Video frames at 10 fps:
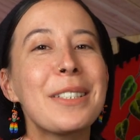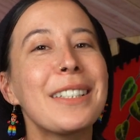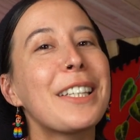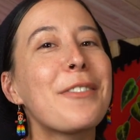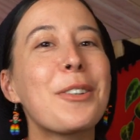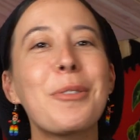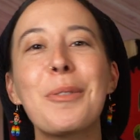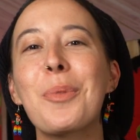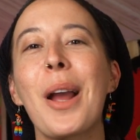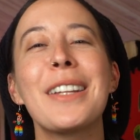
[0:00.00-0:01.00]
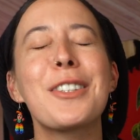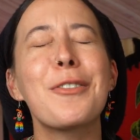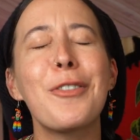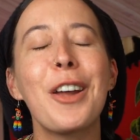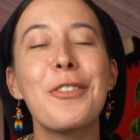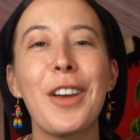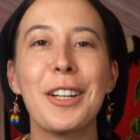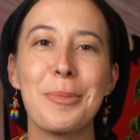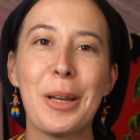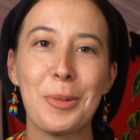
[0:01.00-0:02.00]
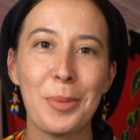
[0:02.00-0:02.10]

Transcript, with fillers: going to leave you with Brian's fun fact about the